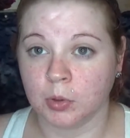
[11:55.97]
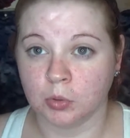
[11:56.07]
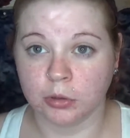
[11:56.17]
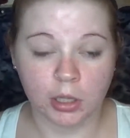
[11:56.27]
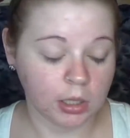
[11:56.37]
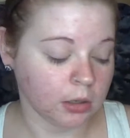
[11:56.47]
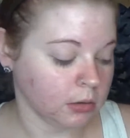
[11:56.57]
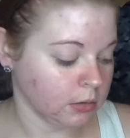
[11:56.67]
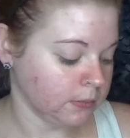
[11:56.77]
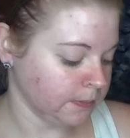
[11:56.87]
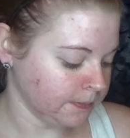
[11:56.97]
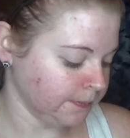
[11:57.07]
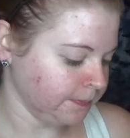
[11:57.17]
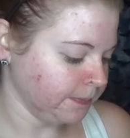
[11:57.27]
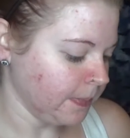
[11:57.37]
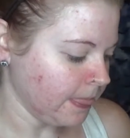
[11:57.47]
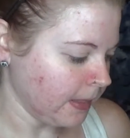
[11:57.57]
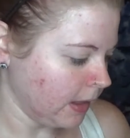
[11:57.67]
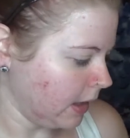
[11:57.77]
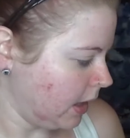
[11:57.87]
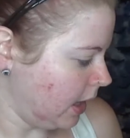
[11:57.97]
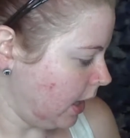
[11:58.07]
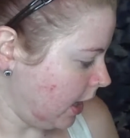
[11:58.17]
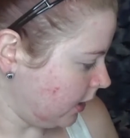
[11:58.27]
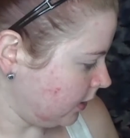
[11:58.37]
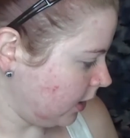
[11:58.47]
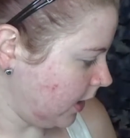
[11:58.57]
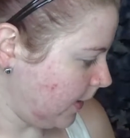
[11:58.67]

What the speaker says: using it, and